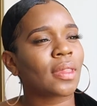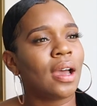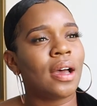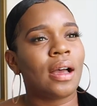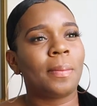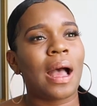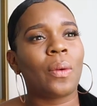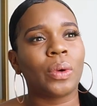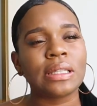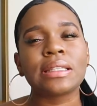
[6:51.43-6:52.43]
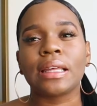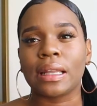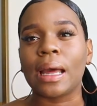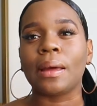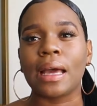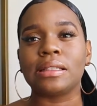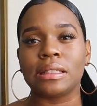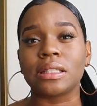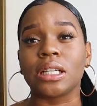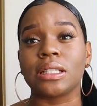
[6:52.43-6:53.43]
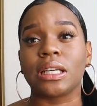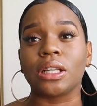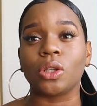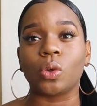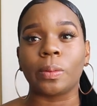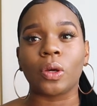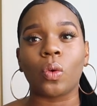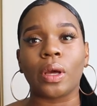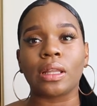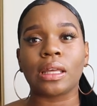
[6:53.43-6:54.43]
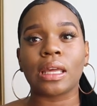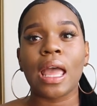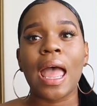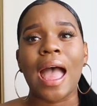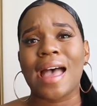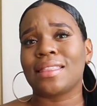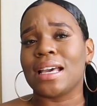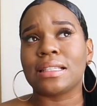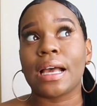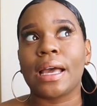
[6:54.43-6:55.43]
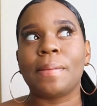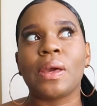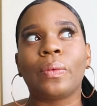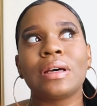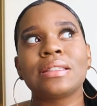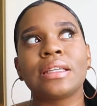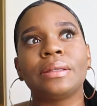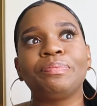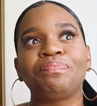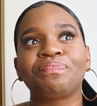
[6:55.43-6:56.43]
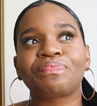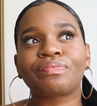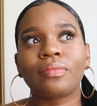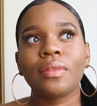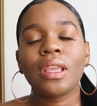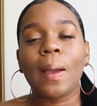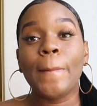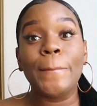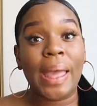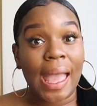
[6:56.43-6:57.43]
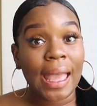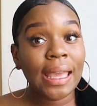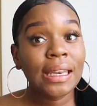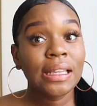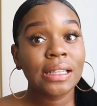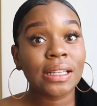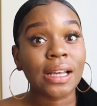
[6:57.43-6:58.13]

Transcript: I would say that I did start to get a little bit oily at that time. It wasn't bad.